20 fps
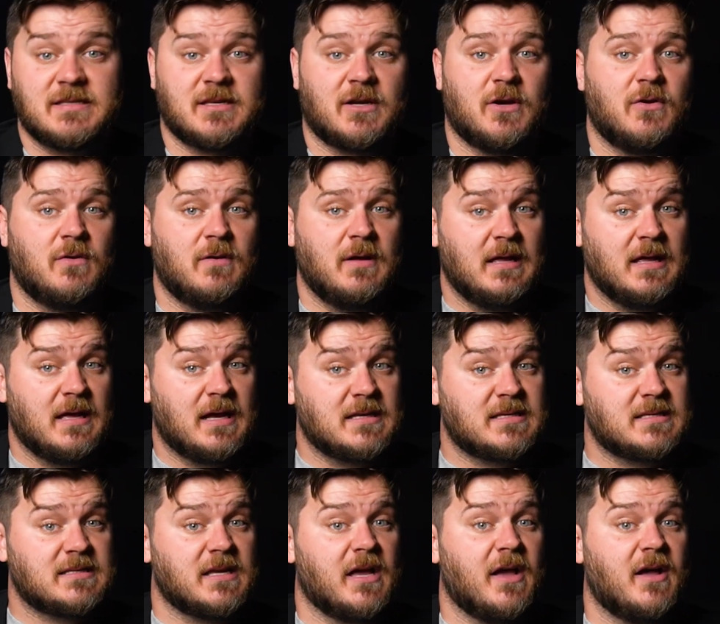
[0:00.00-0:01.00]
so a
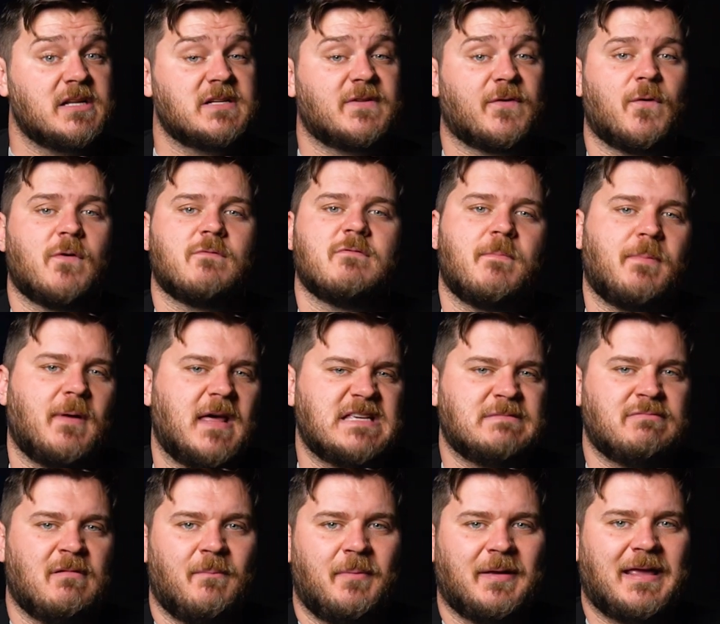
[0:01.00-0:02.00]
search for a
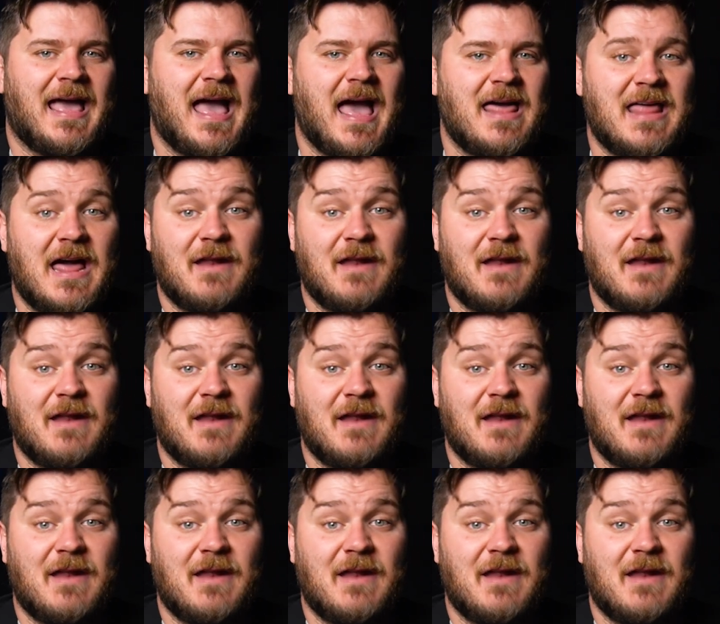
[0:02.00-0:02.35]
replacement began,